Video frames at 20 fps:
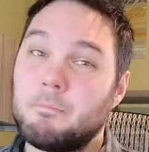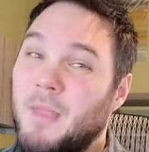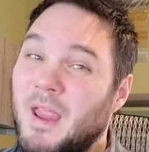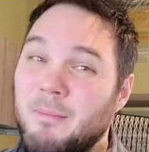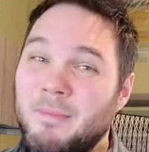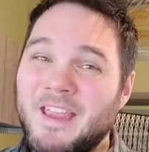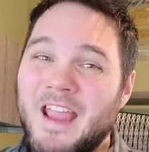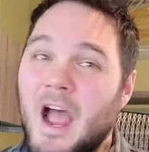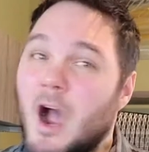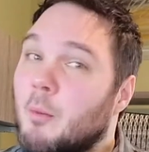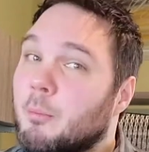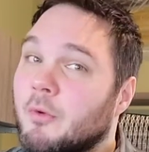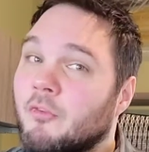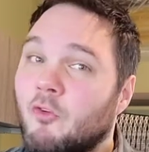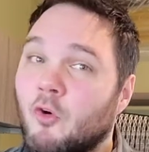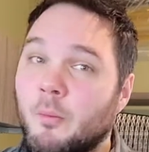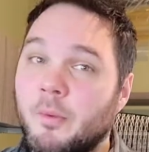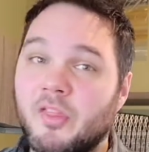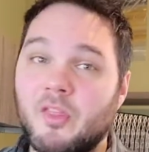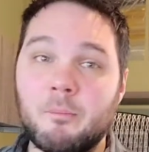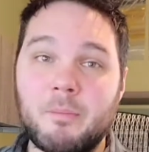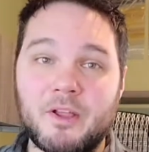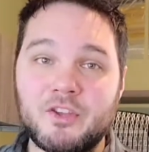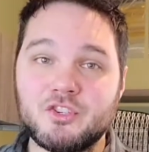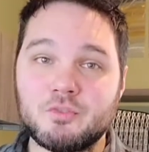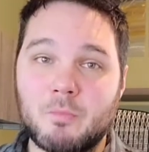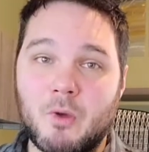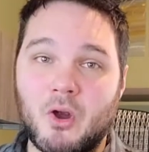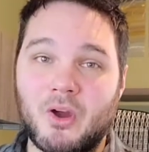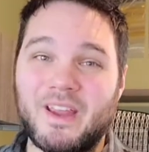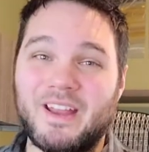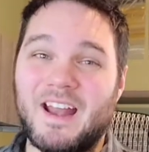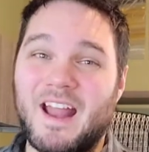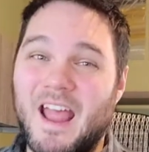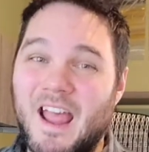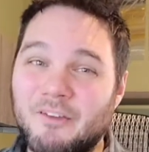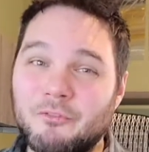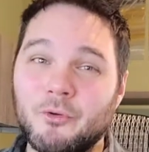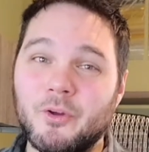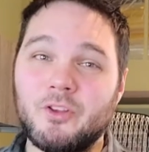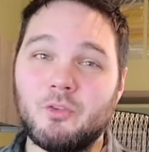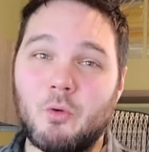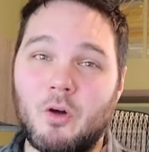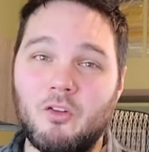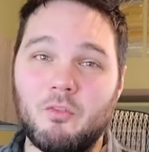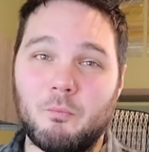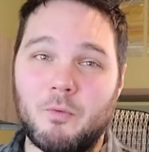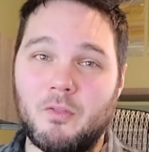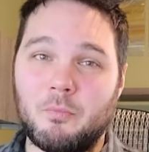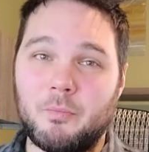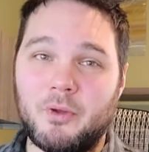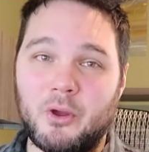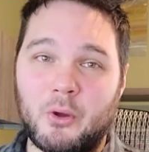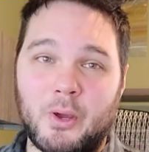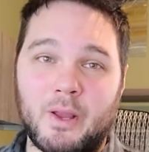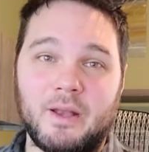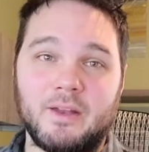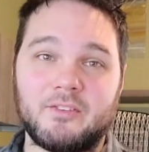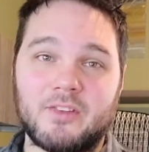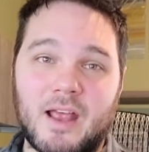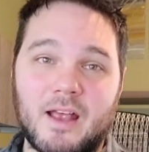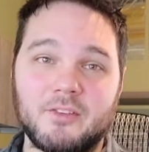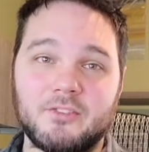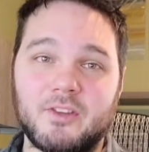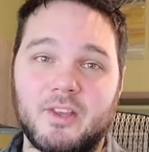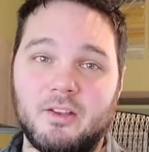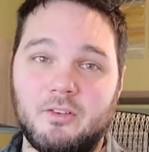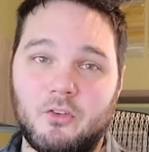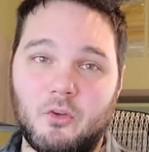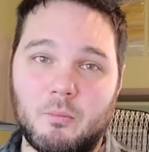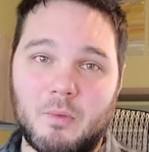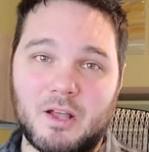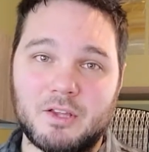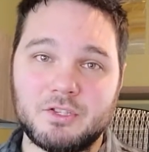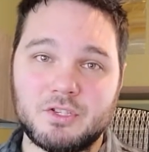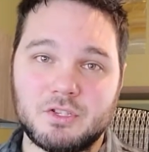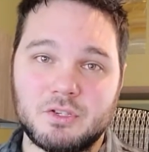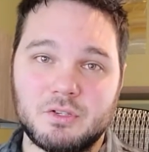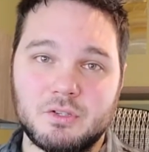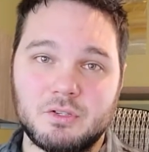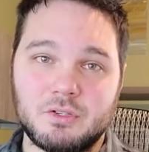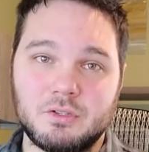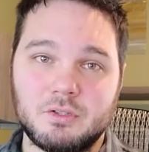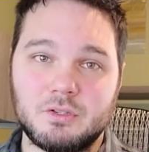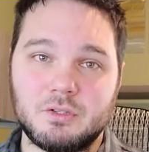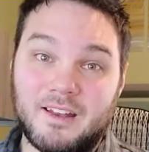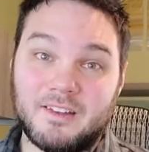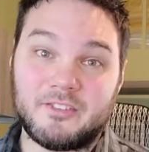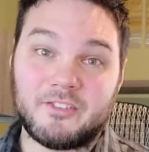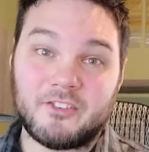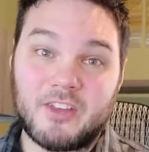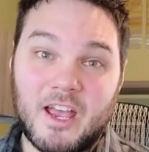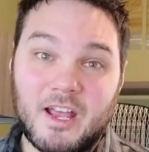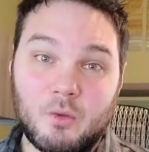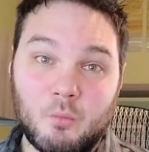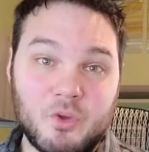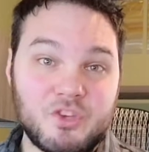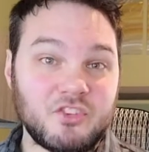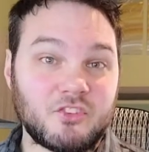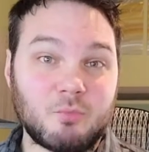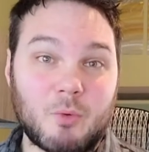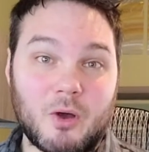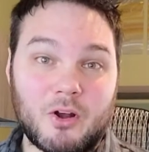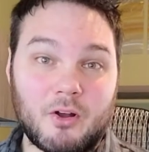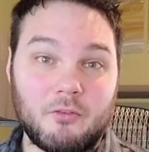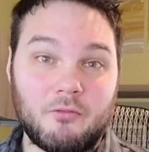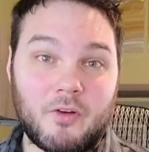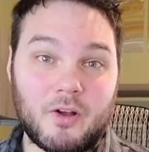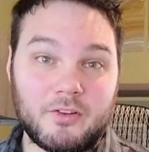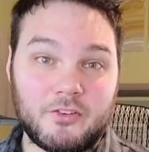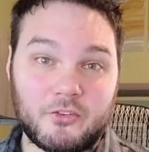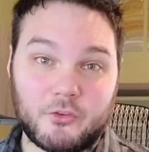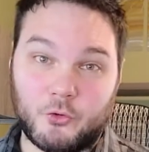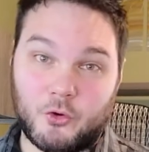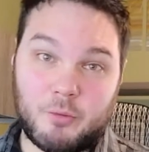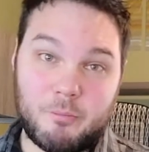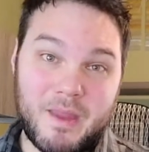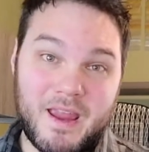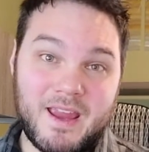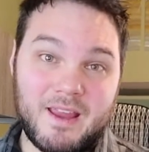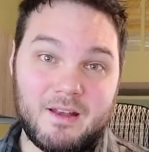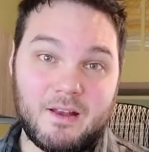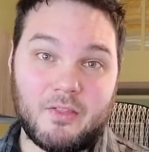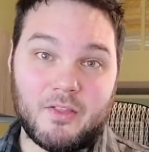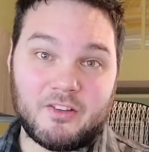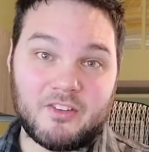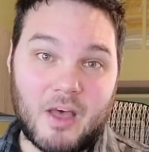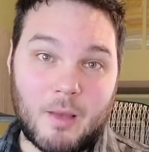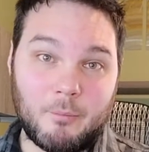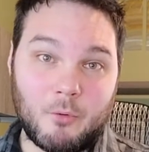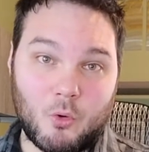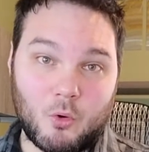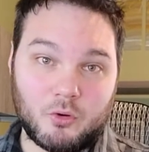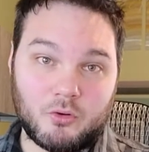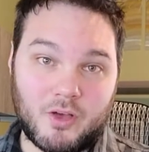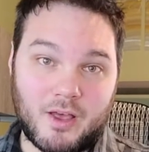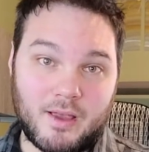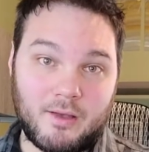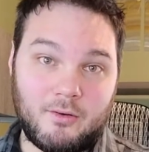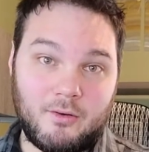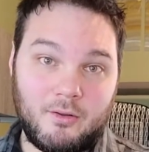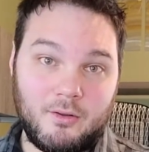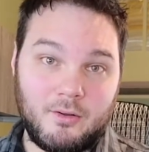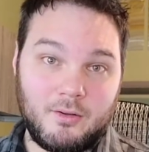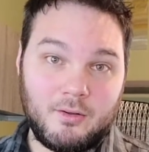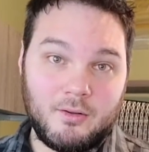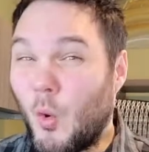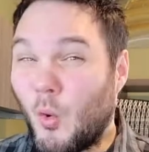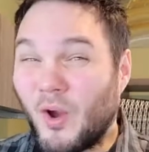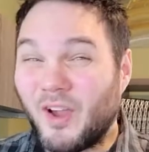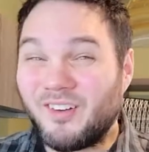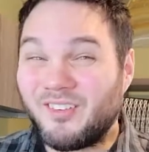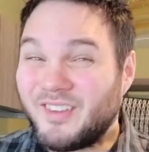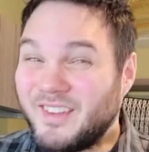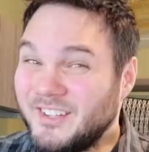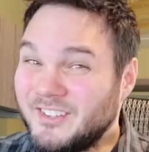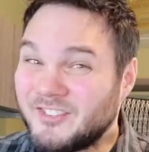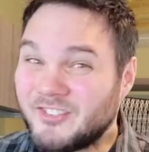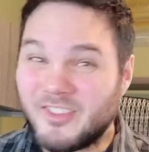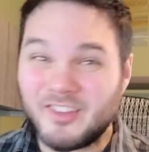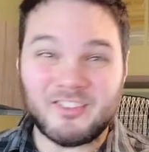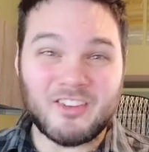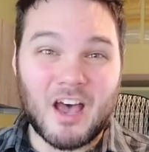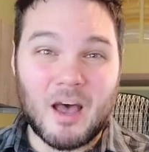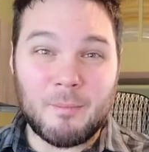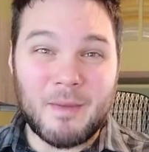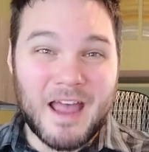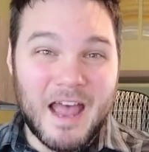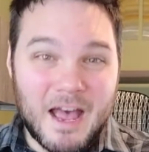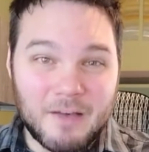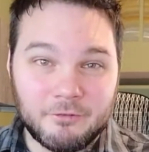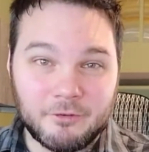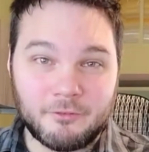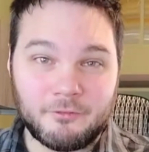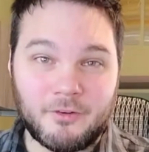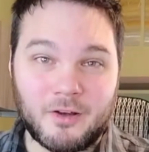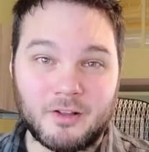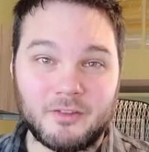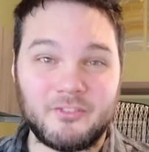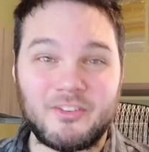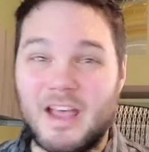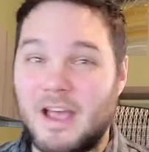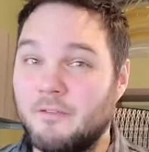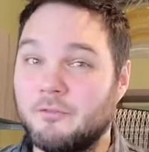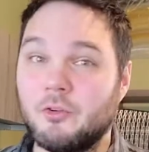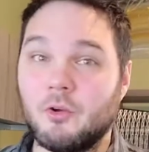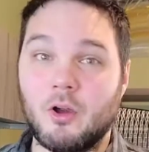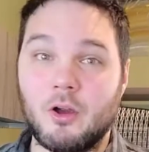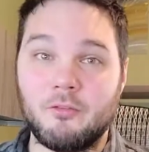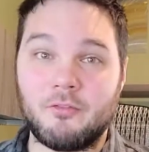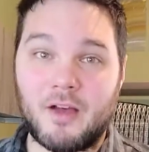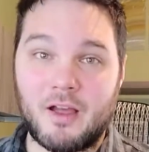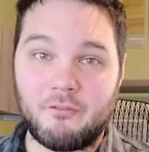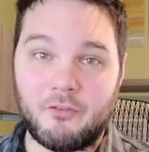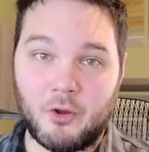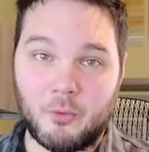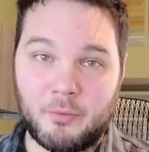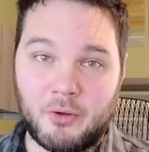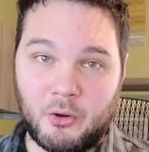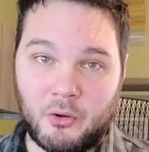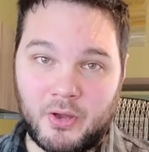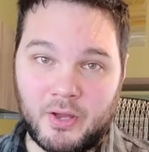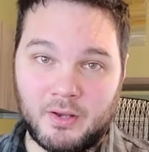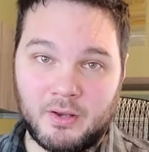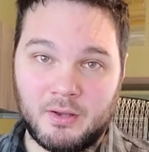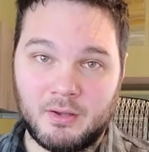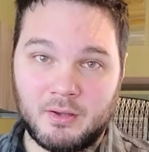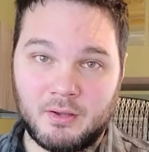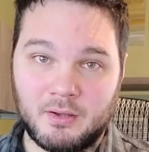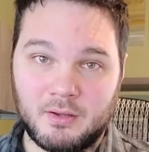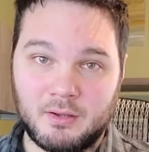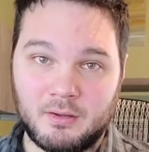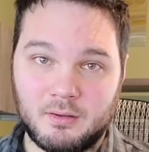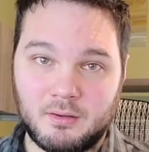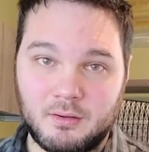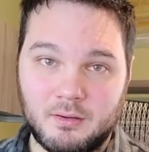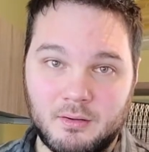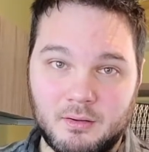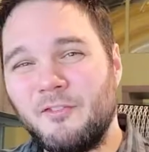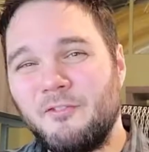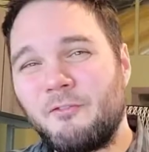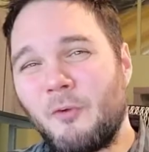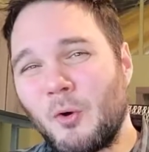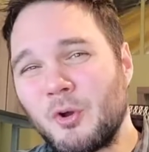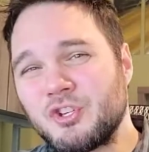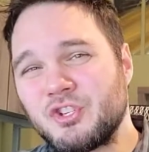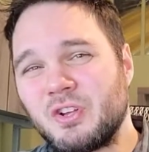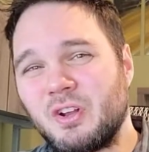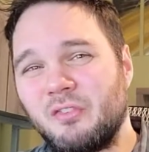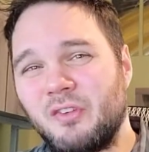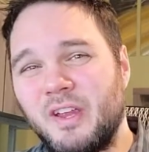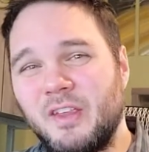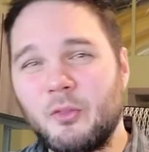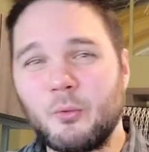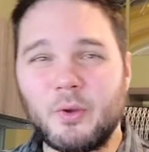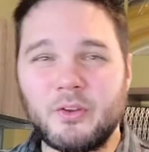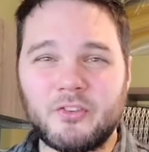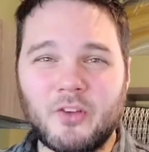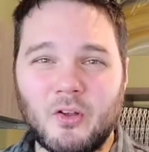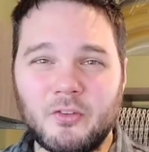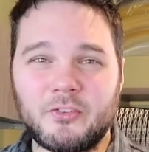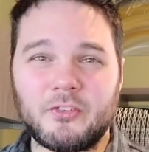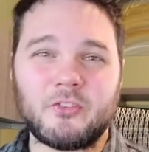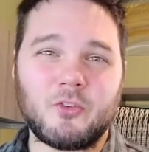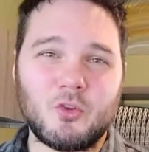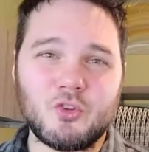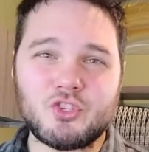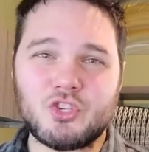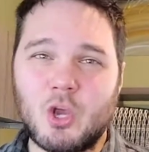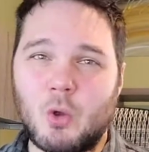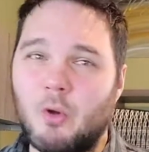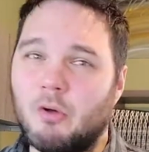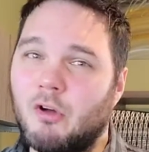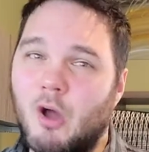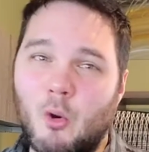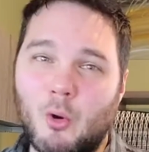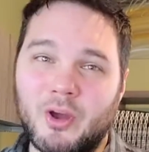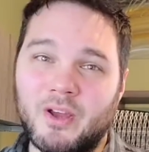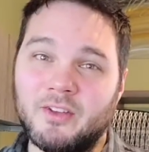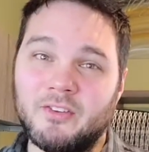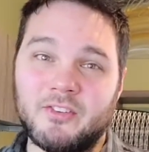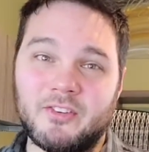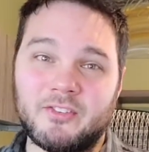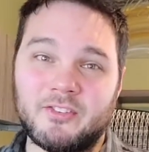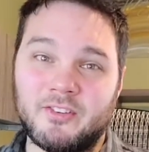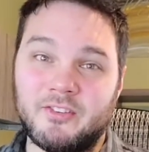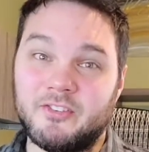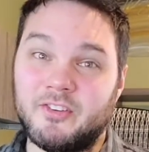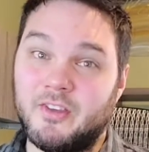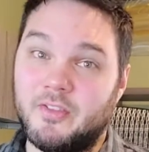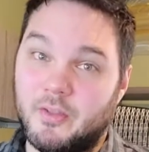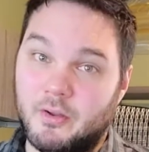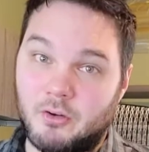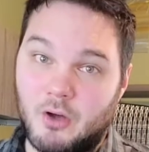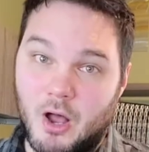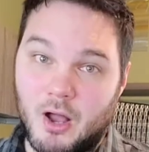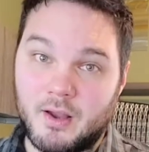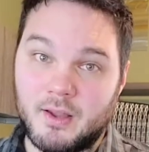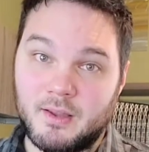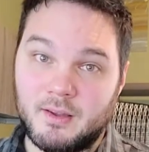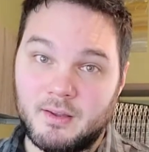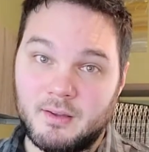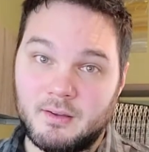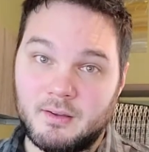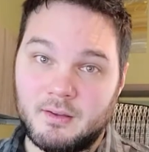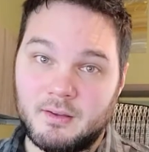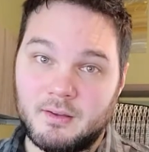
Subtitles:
Maybe outperforming the benchmark in every 12-month period is asking too much, and instead we just want our funds to remain in the top quartile, or at least the top half of funds after our 5-year period. Unfortunately, the results still show a lower consistency than luck.